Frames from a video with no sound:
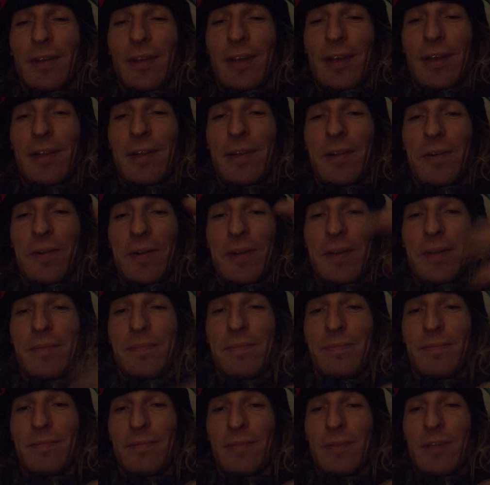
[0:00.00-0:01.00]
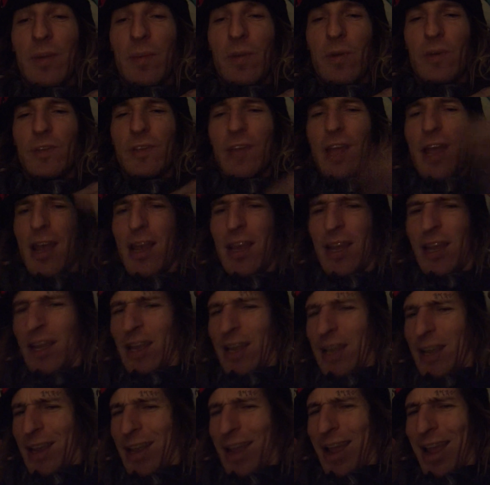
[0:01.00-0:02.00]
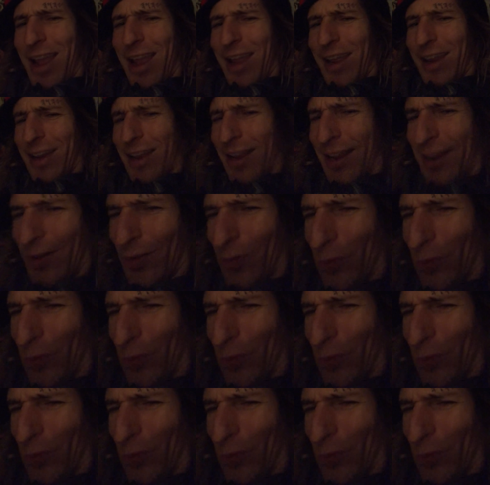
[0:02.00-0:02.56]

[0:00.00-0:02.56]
Elohim, the Most High. A-N-I.